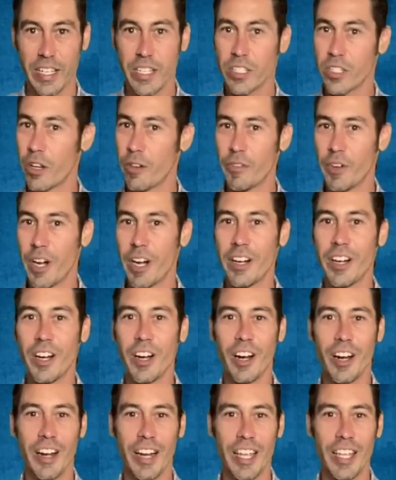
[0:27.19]
So if you're in a
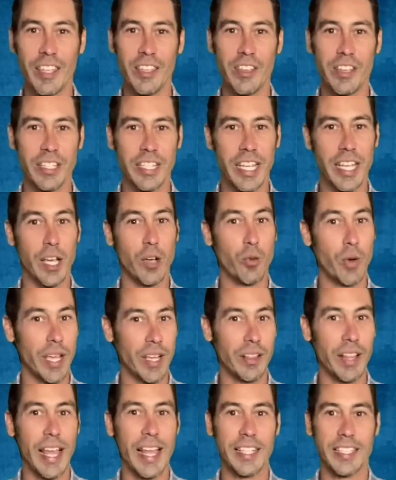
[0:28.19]
hurry, you can take a quick
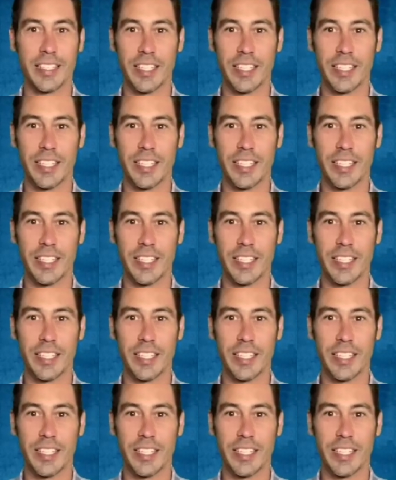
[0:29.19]
glance